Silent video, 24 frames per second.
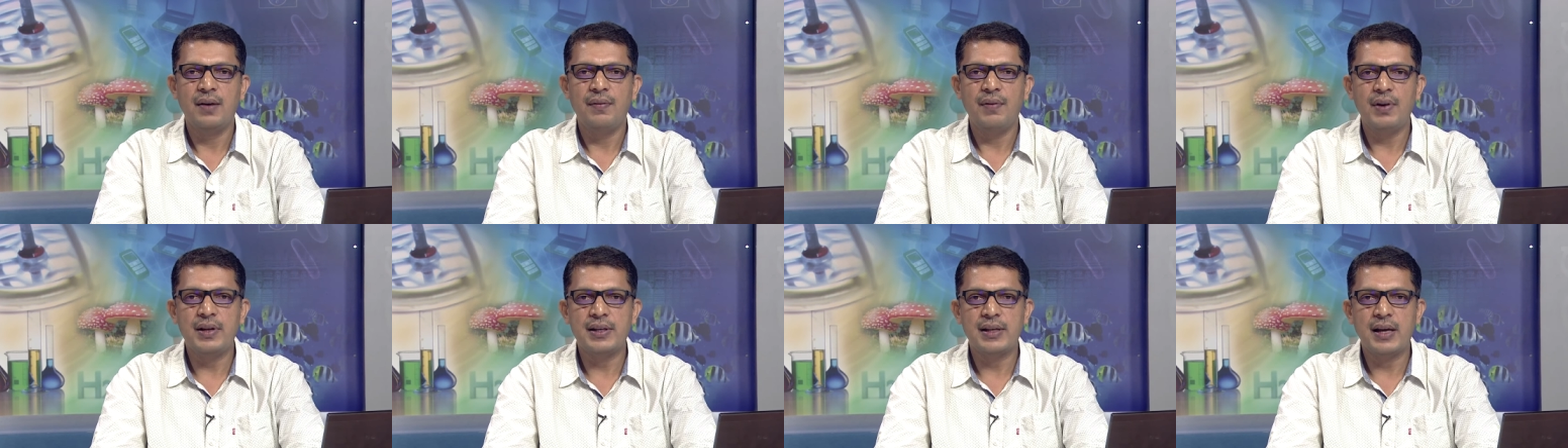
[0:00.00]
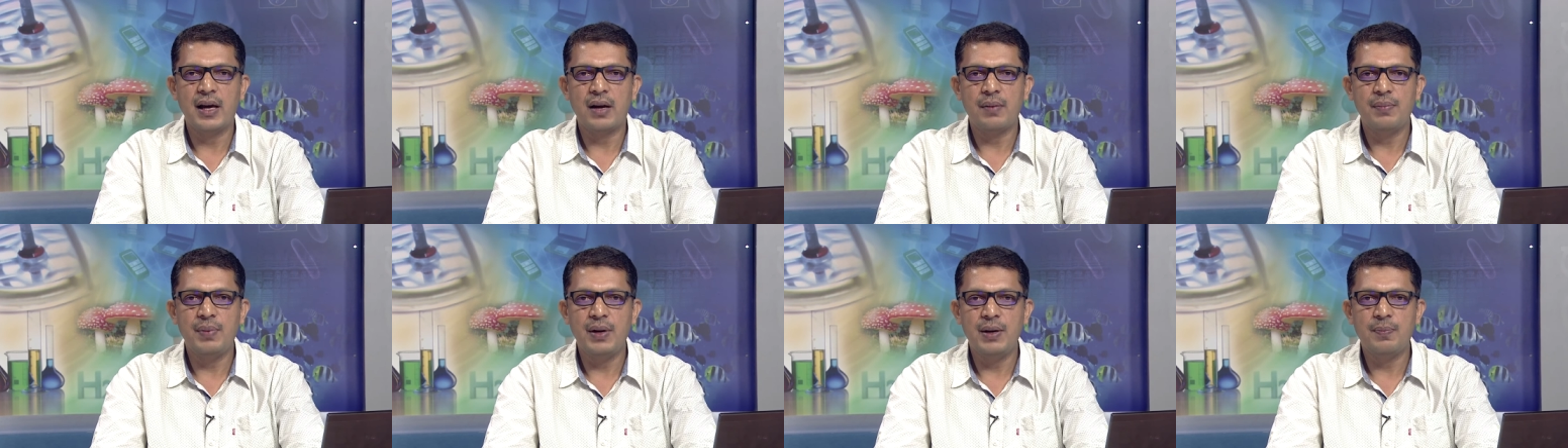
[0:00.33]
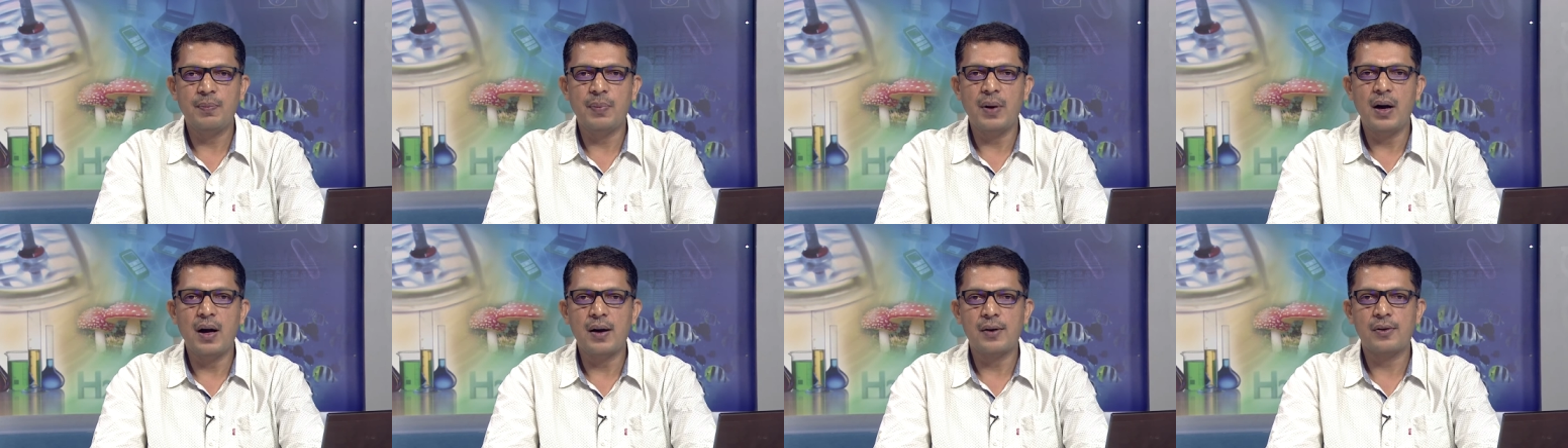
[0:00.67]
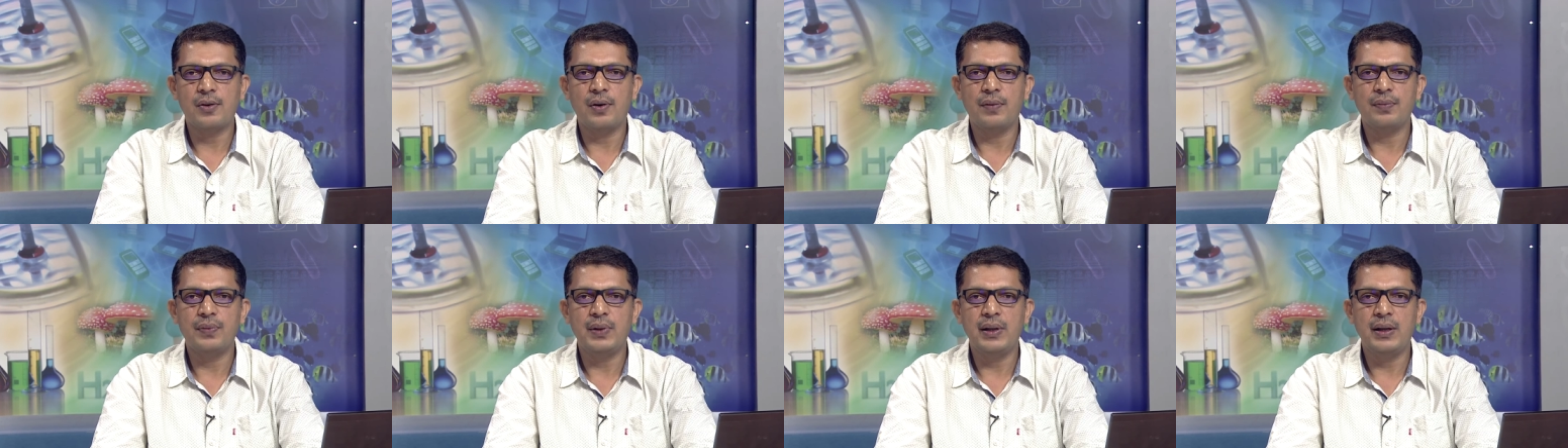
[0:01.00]
which are being
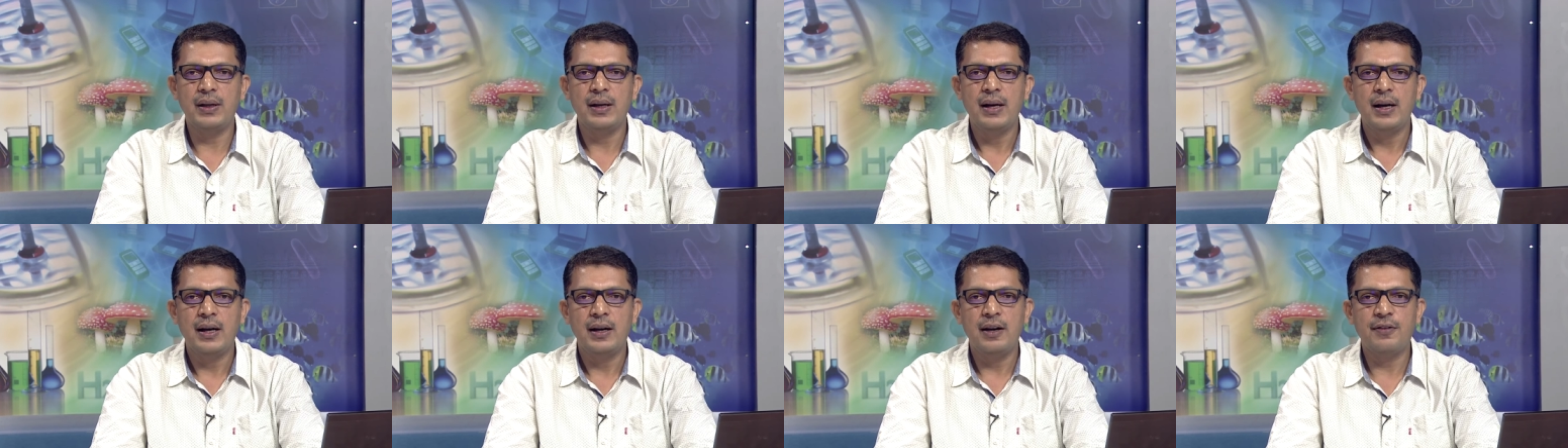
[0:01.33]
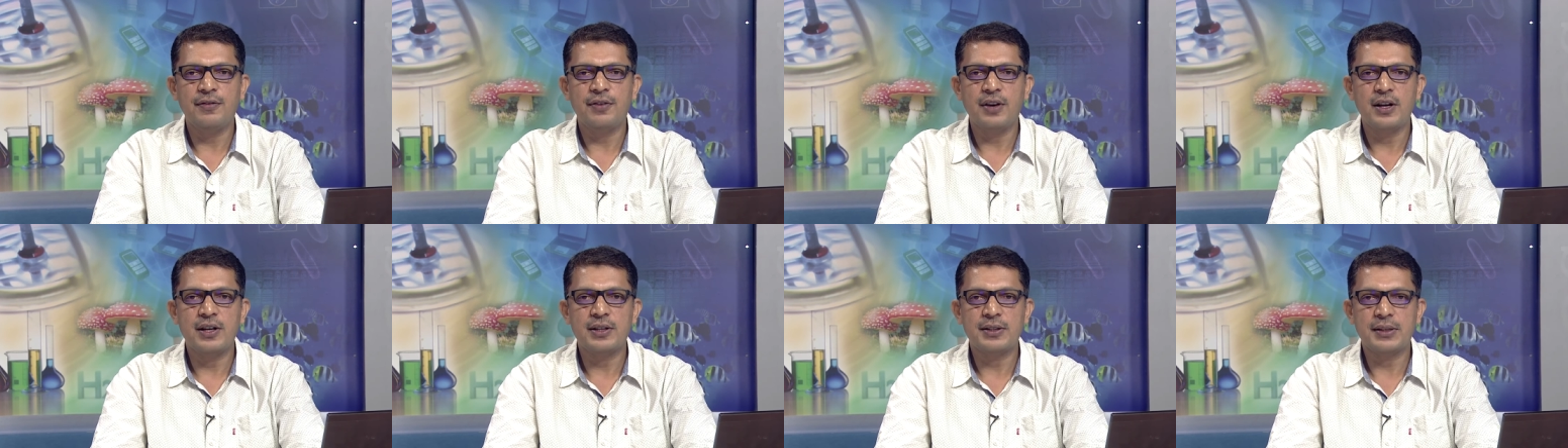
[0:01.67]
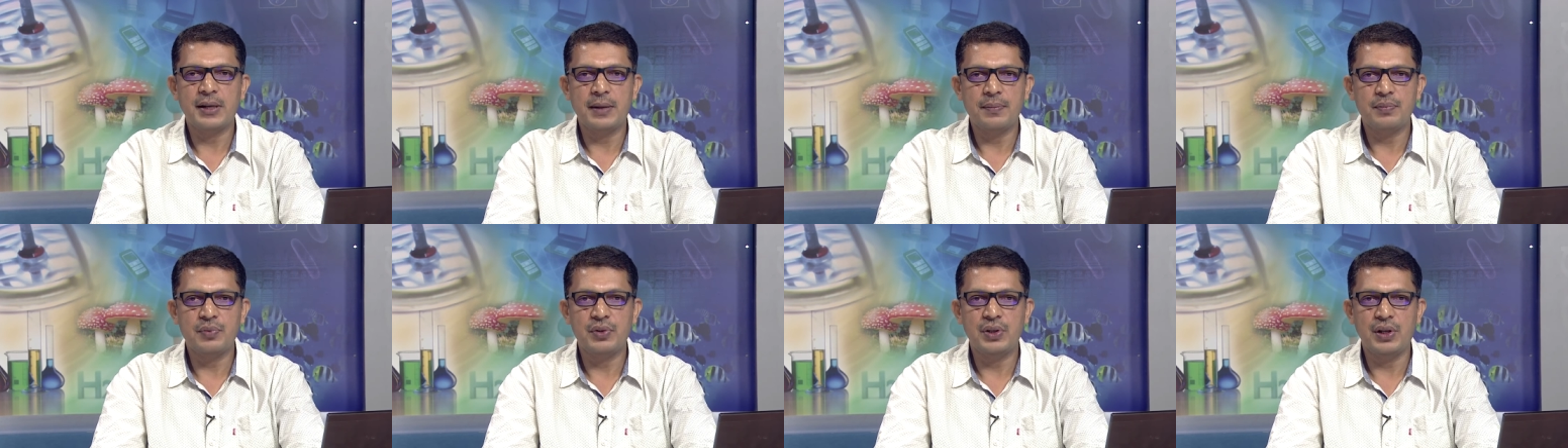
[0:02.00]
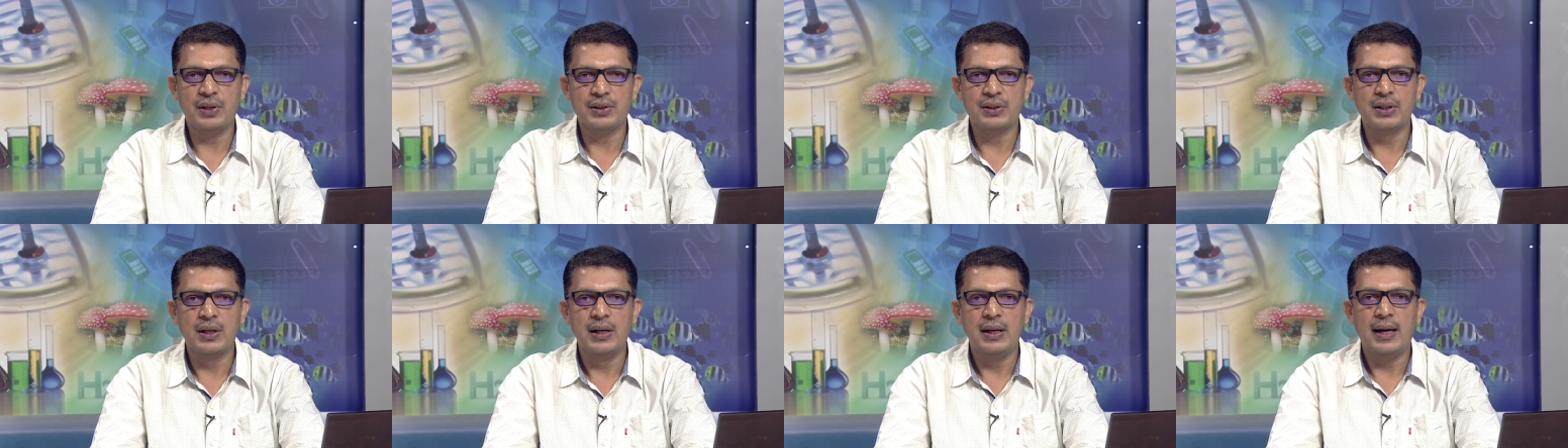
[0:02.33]
part of the different
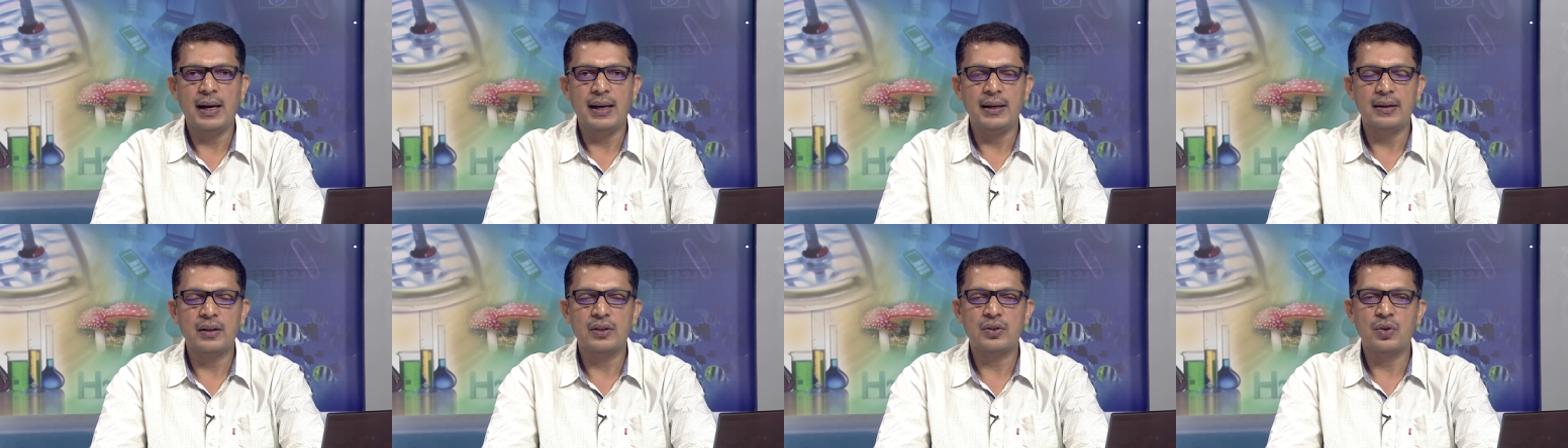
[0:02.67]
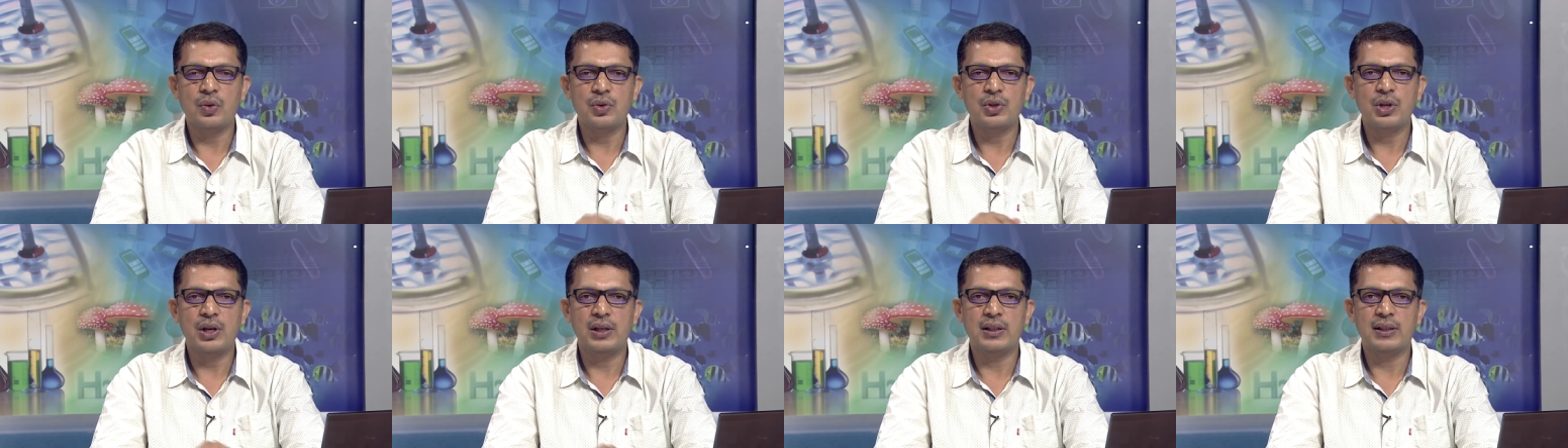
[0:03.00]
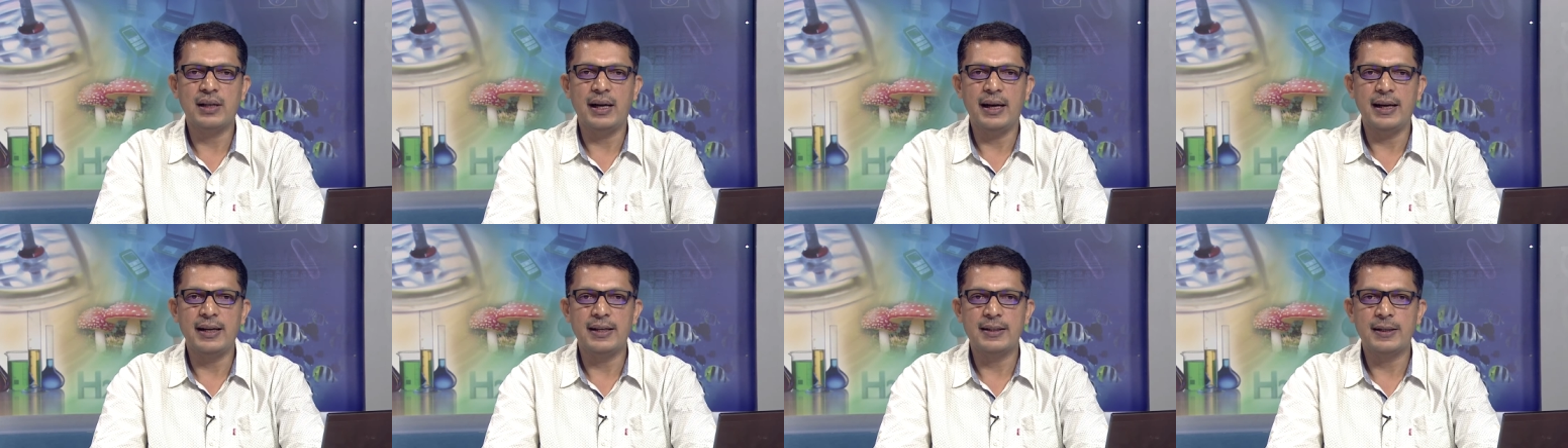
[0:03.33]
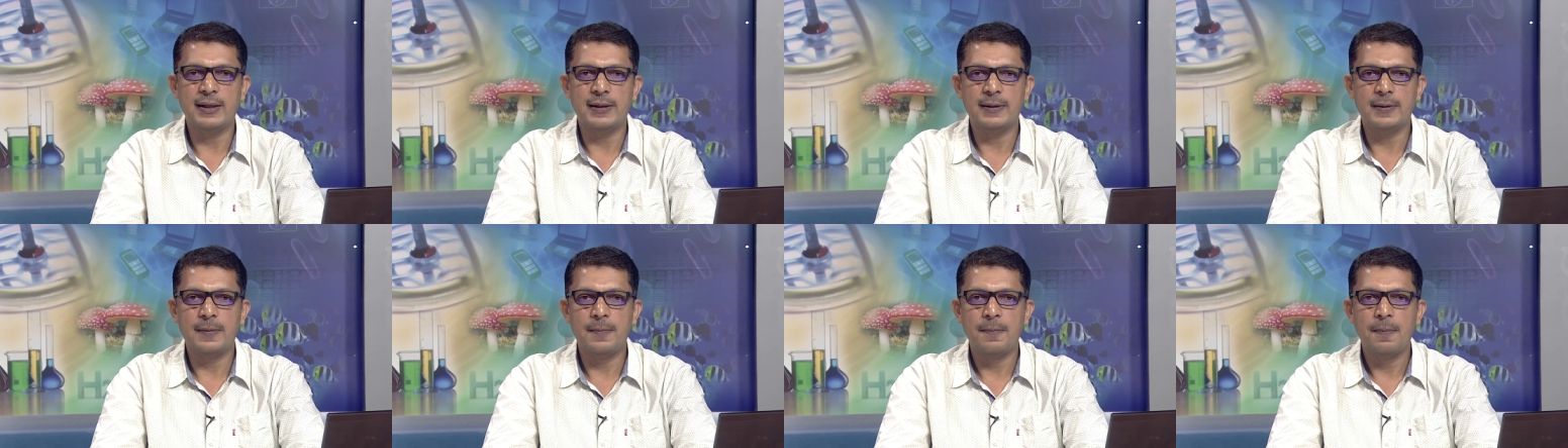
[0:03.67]
subjects in the social
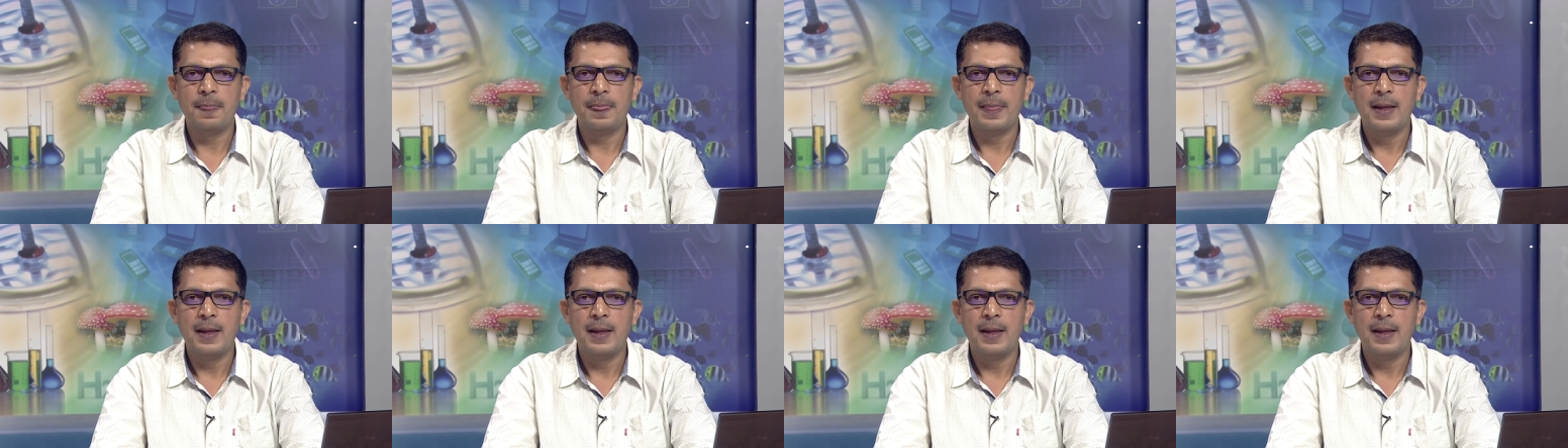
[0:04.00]
sciences.